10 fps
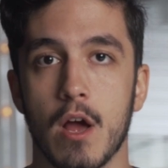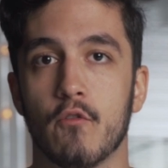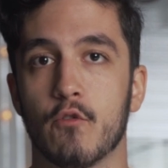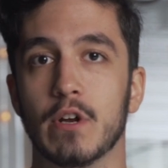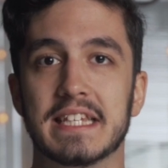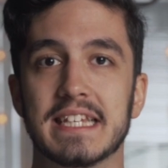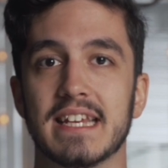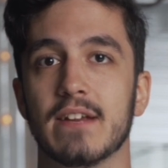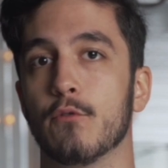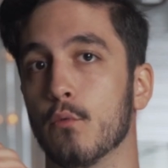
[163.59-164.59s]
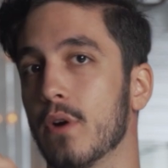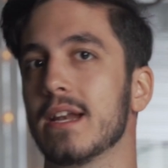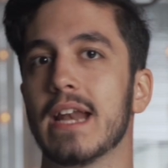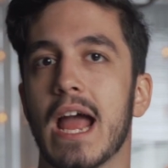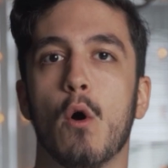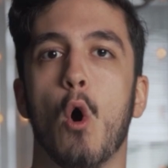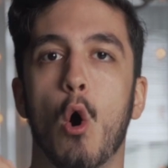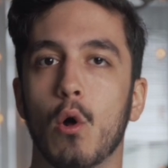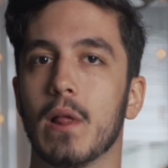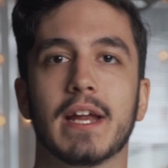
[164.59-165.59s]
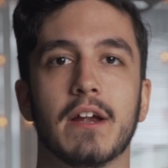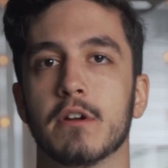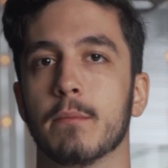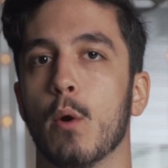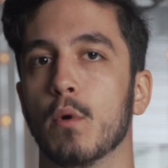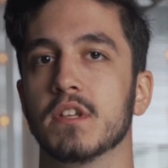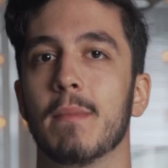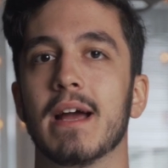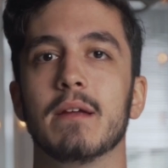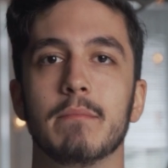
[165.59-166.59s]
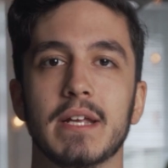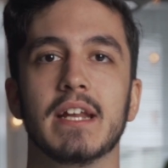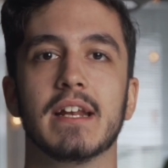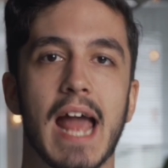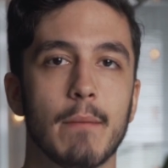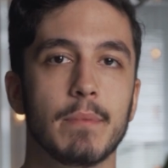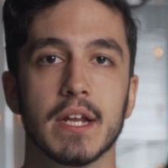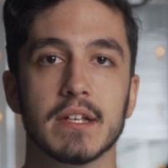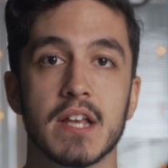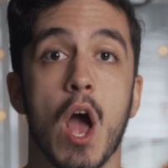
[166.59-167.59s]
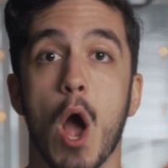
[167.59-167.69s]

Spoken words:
For instance, if right now all I cared about was my immediate happiness,